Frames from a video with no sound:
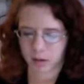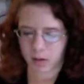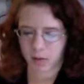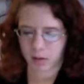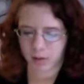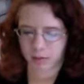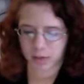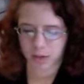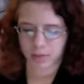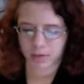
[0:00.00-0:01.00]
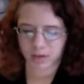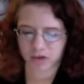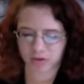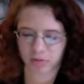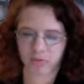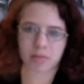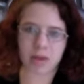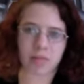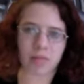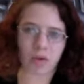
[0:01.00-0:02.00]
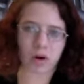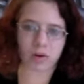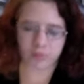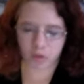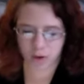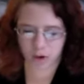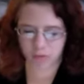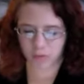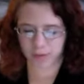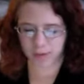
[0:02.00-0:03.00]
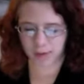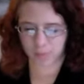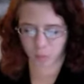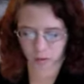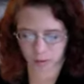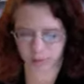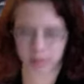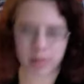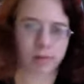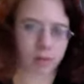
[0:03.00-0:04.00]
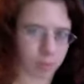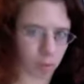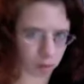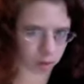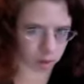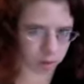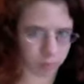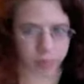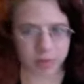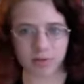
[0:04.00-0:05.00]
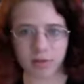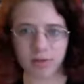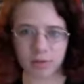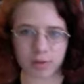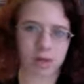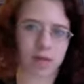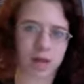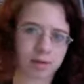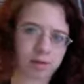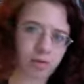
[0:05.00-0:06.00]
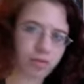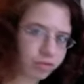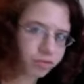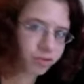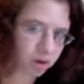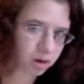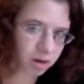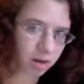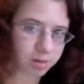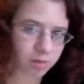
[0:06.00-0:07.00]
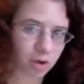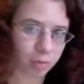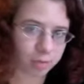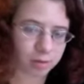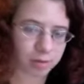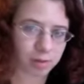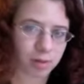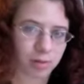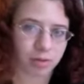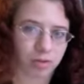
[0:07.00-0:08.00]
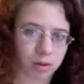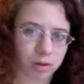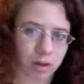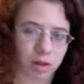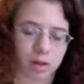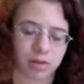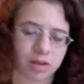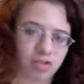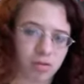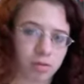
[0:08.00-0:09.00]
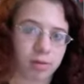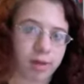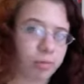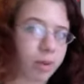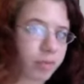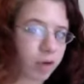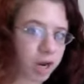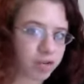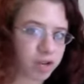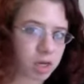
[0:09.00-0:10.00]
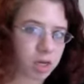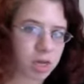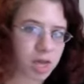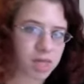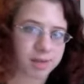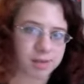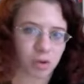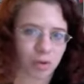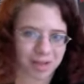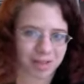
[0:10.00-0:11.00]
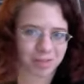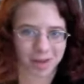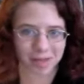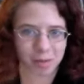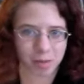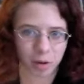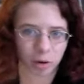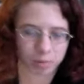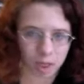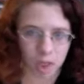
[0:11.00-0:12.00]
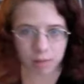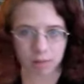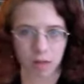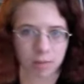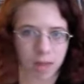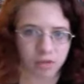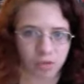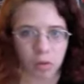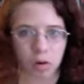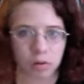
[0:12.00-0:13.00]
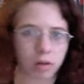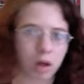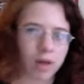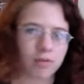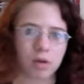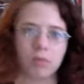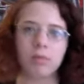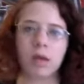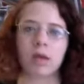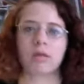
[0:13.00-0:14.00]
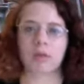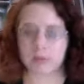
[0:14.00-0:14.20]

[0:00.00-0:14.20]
It will also keep the teachers from being bored of going over the same words in the same order with different students in classes. So in turn, it also helps the teachers. There's less preparation and less annoyance by them when they're repeating the same action words every 2 seconds,